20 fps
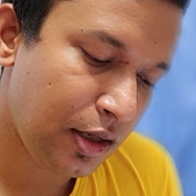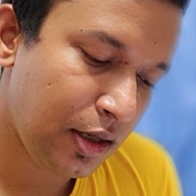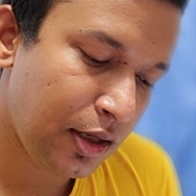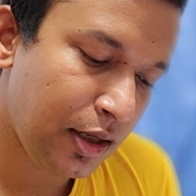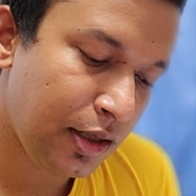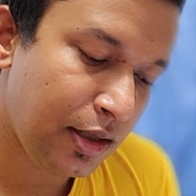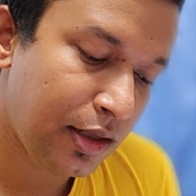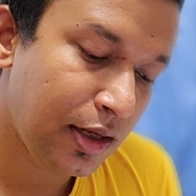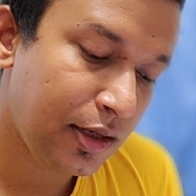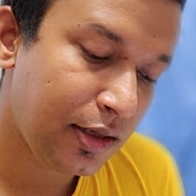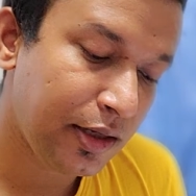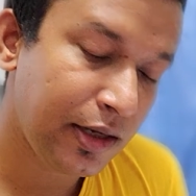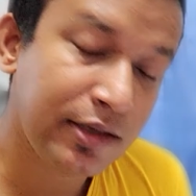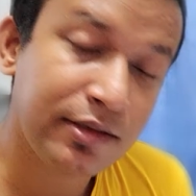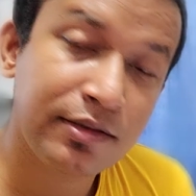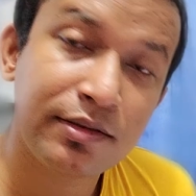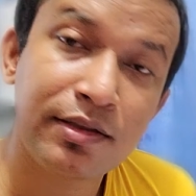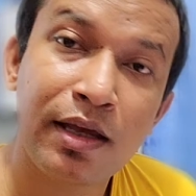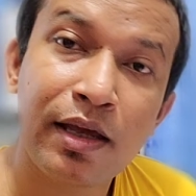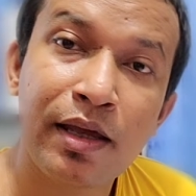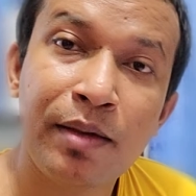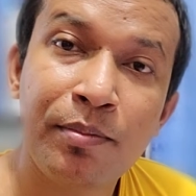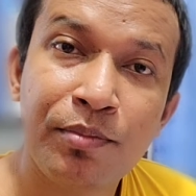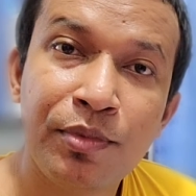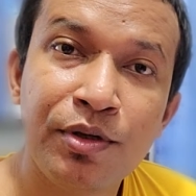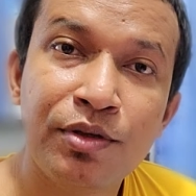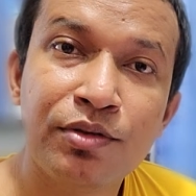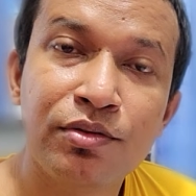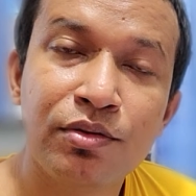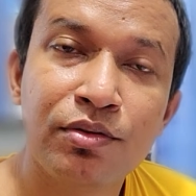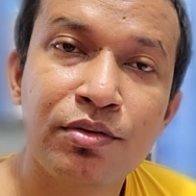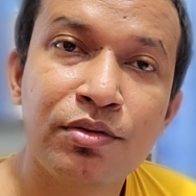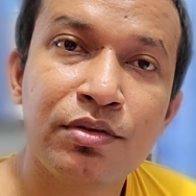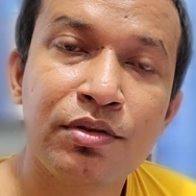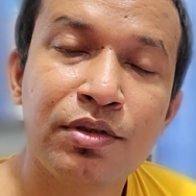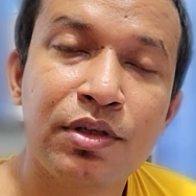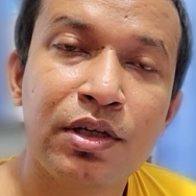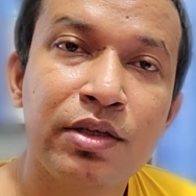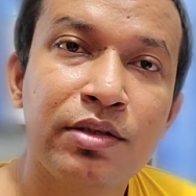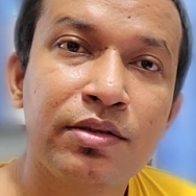in that case, the episodes,
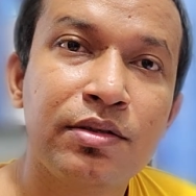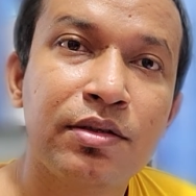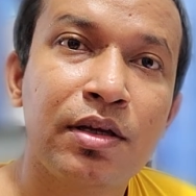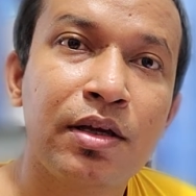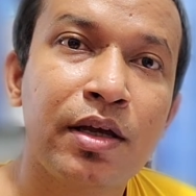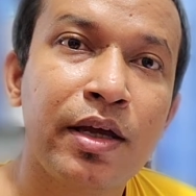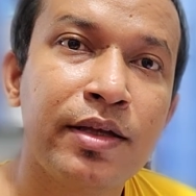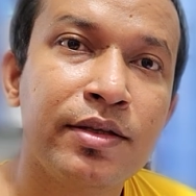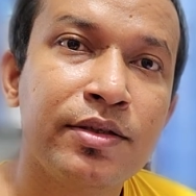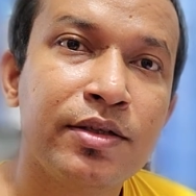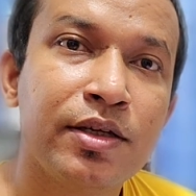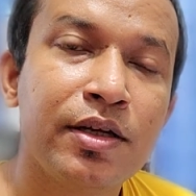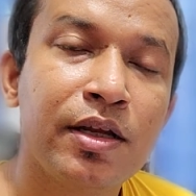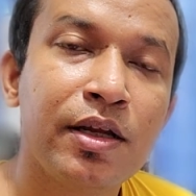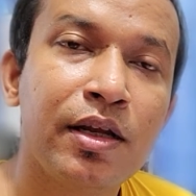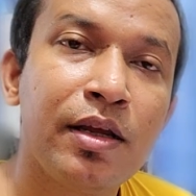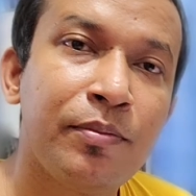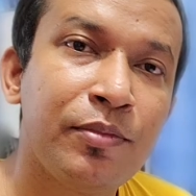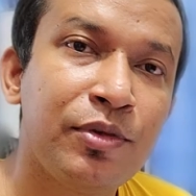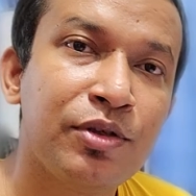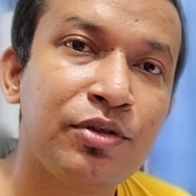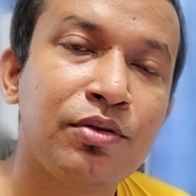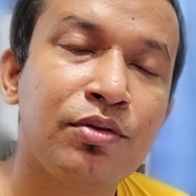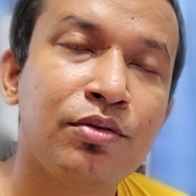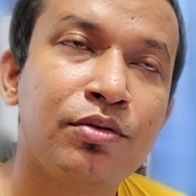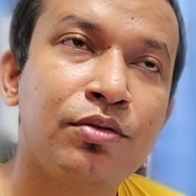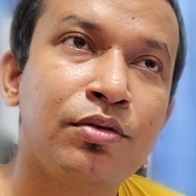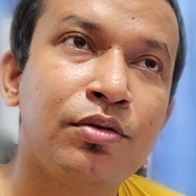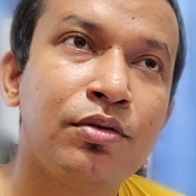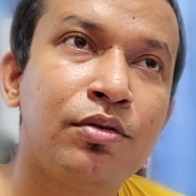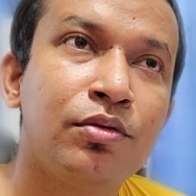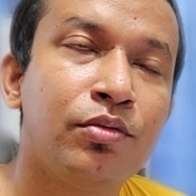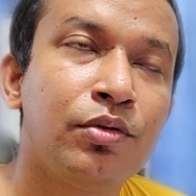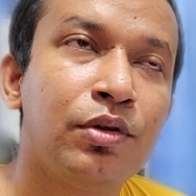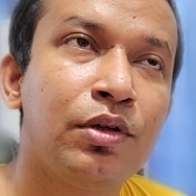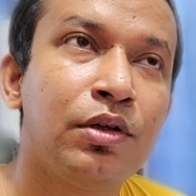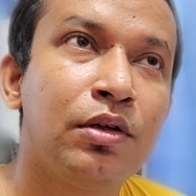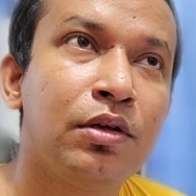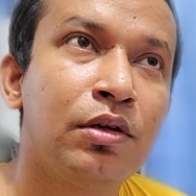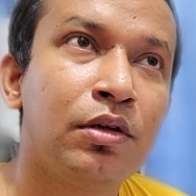this anginal episode
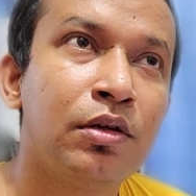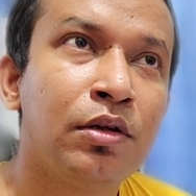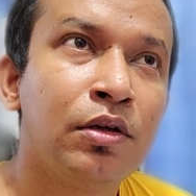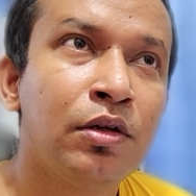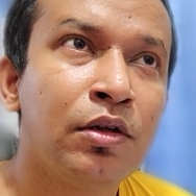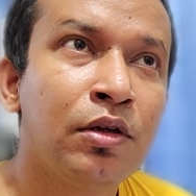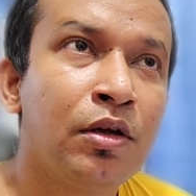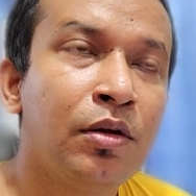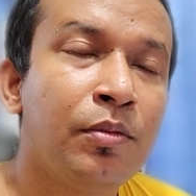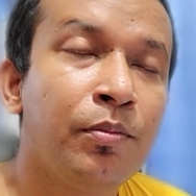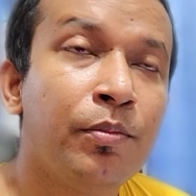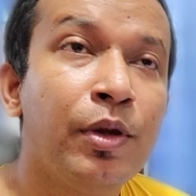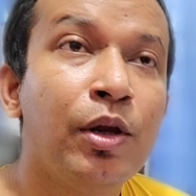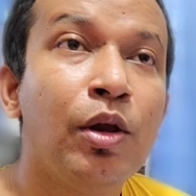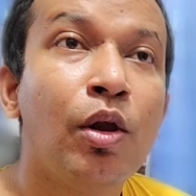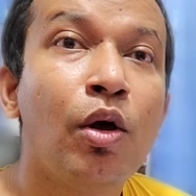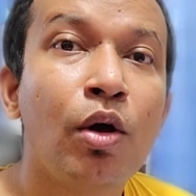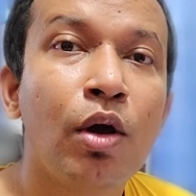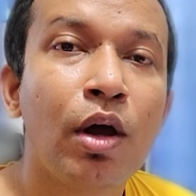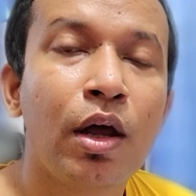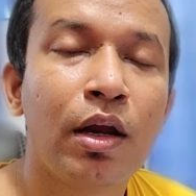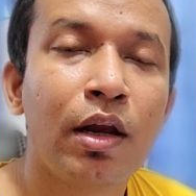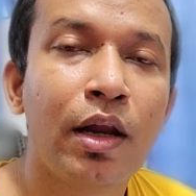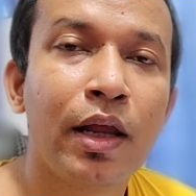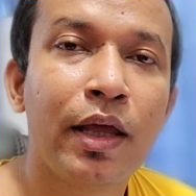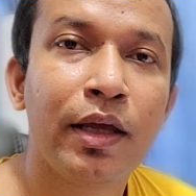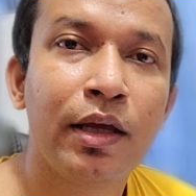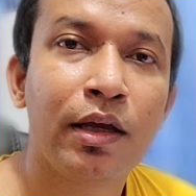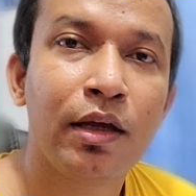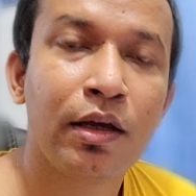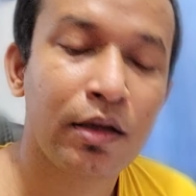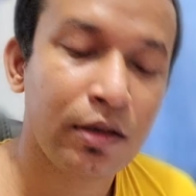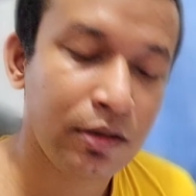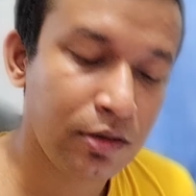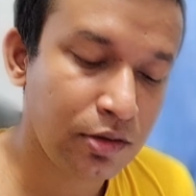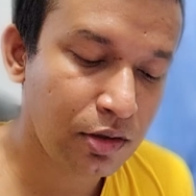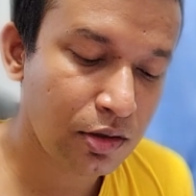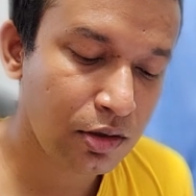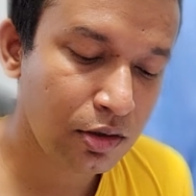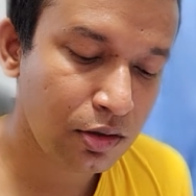will be longer, like it
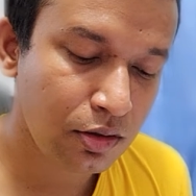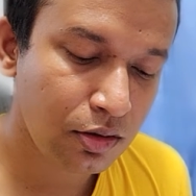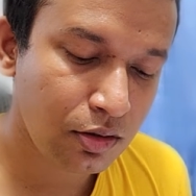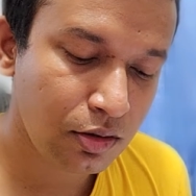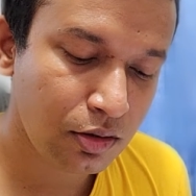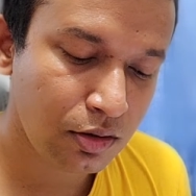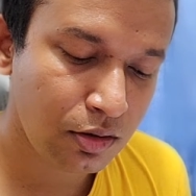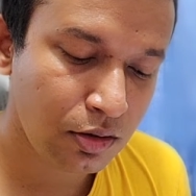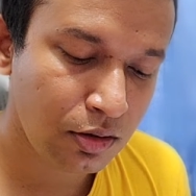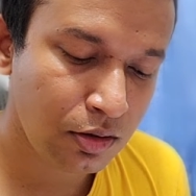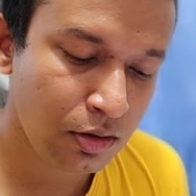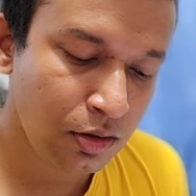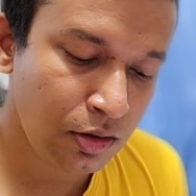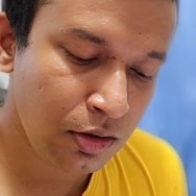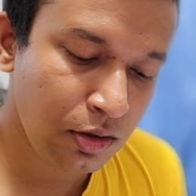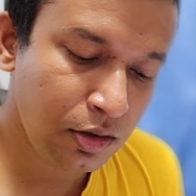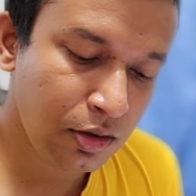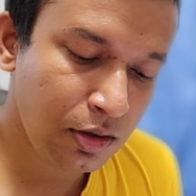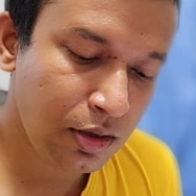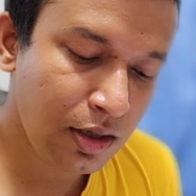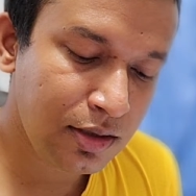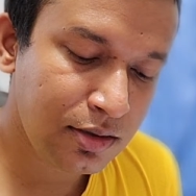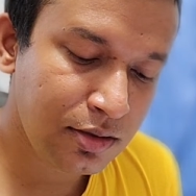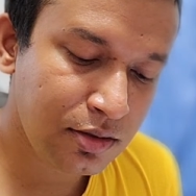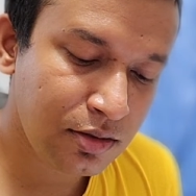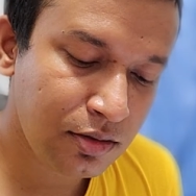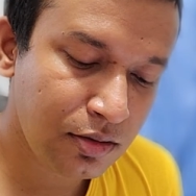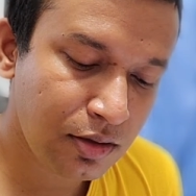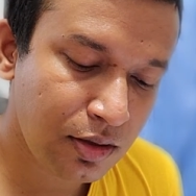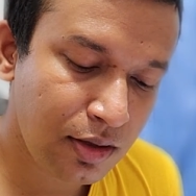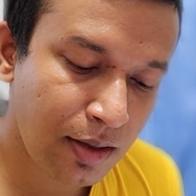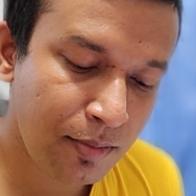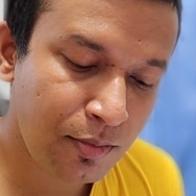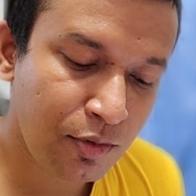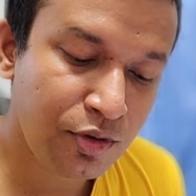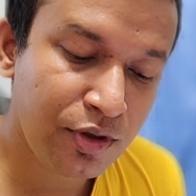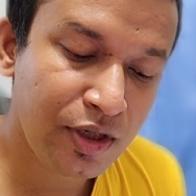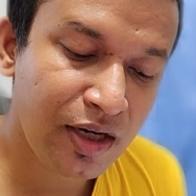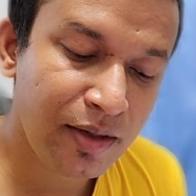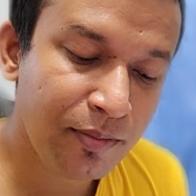will last
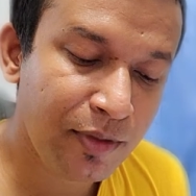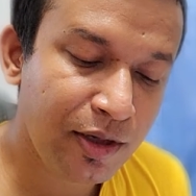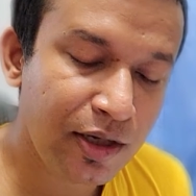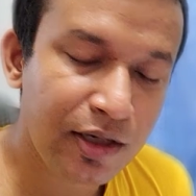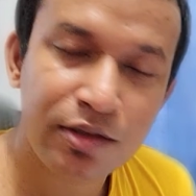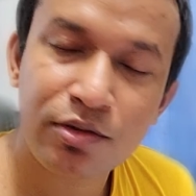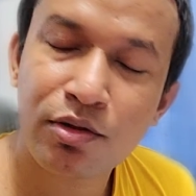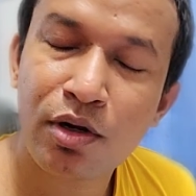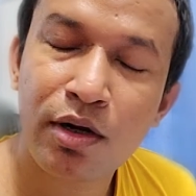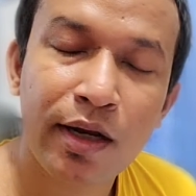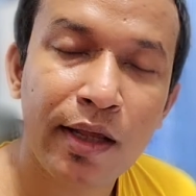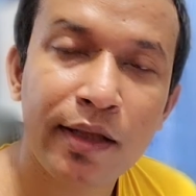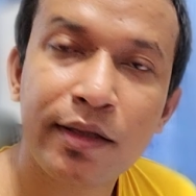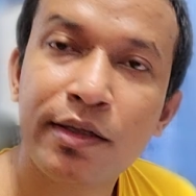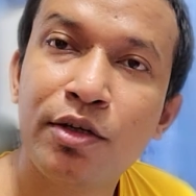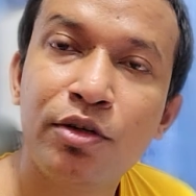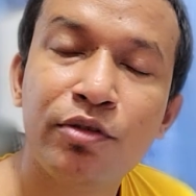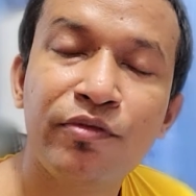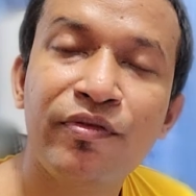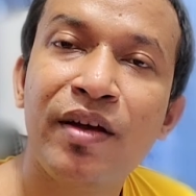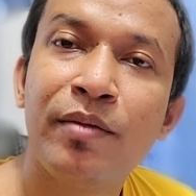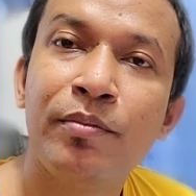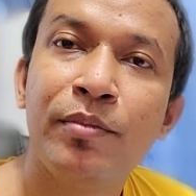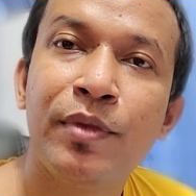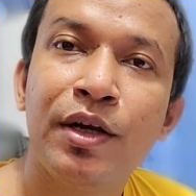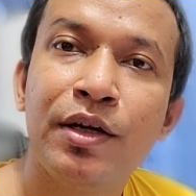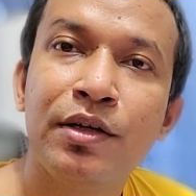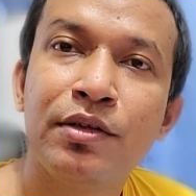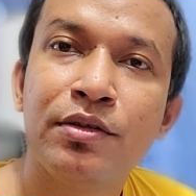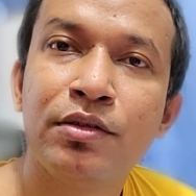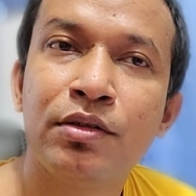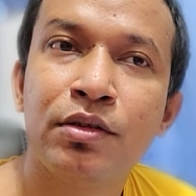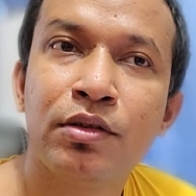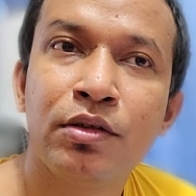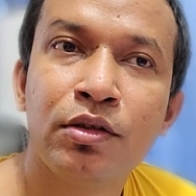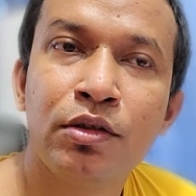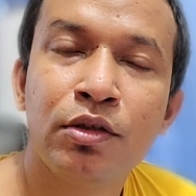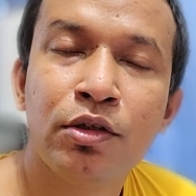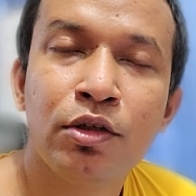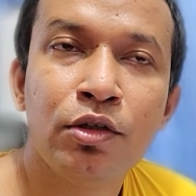about 10 minutes, not like 3 to 5 minutes.
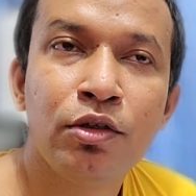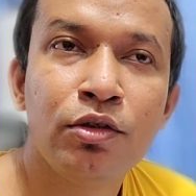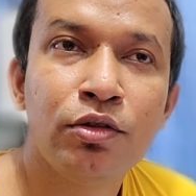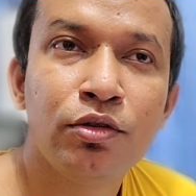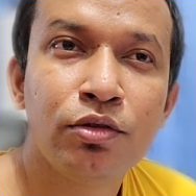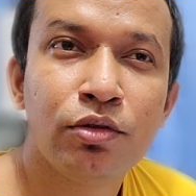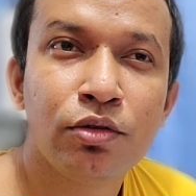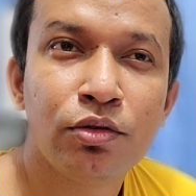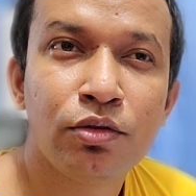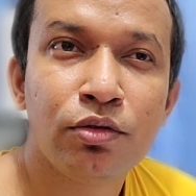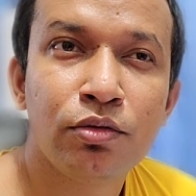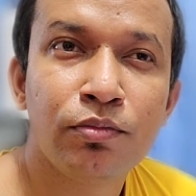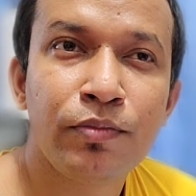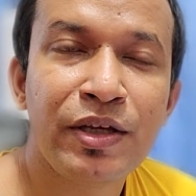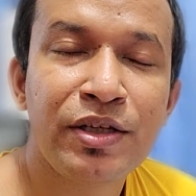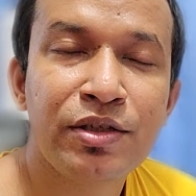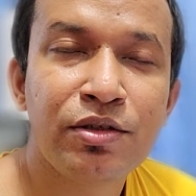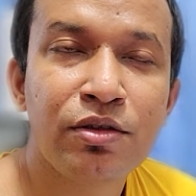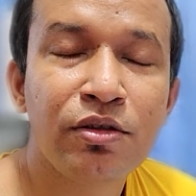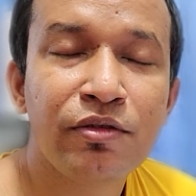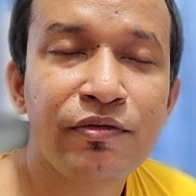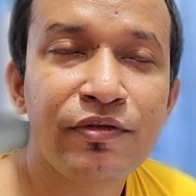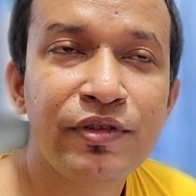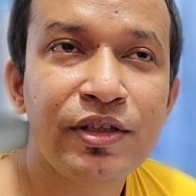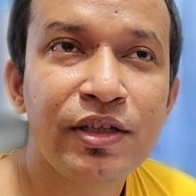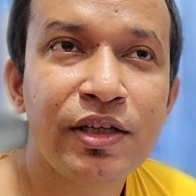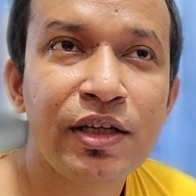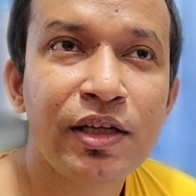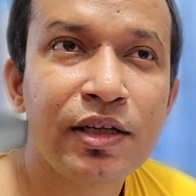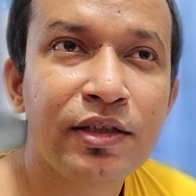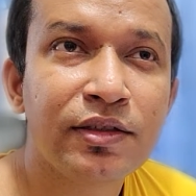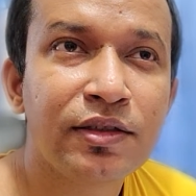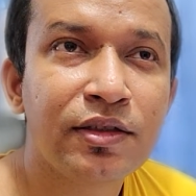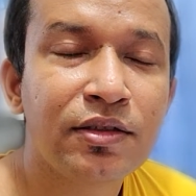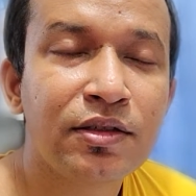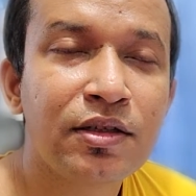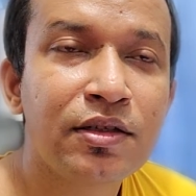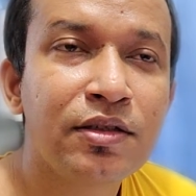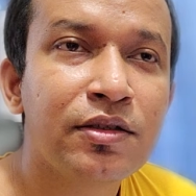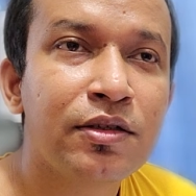So based on the physical
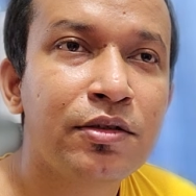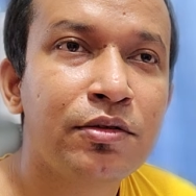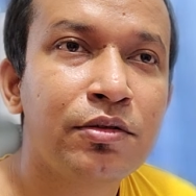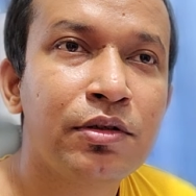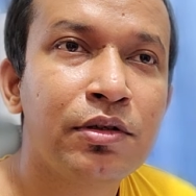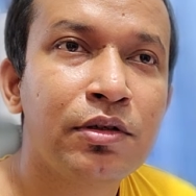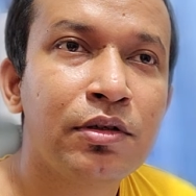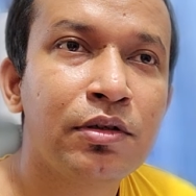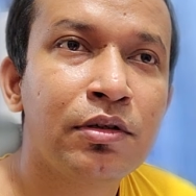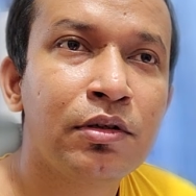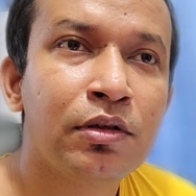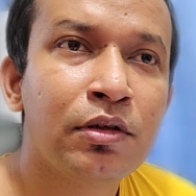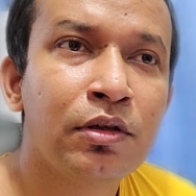exercise, it will